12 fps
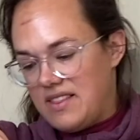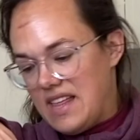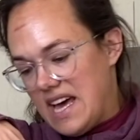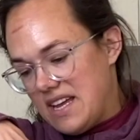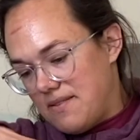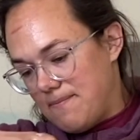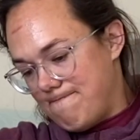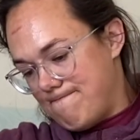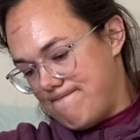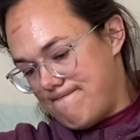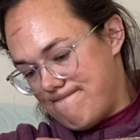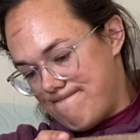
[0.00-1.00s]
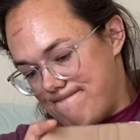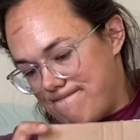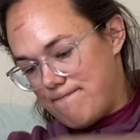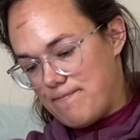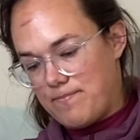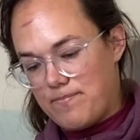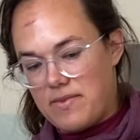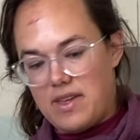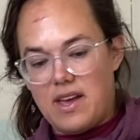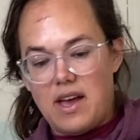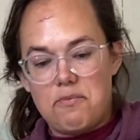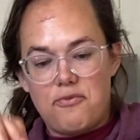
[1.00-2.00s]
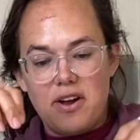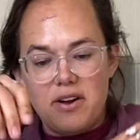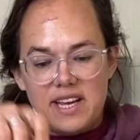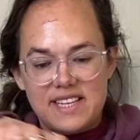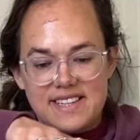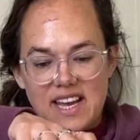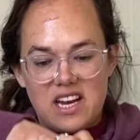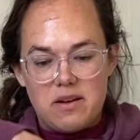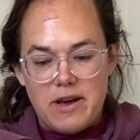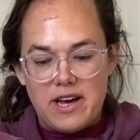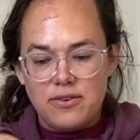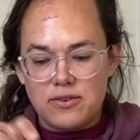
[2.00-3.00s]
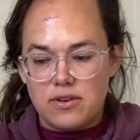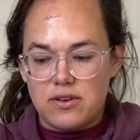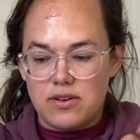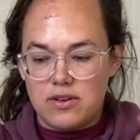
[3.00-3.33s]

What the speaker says: that I'm very excited about.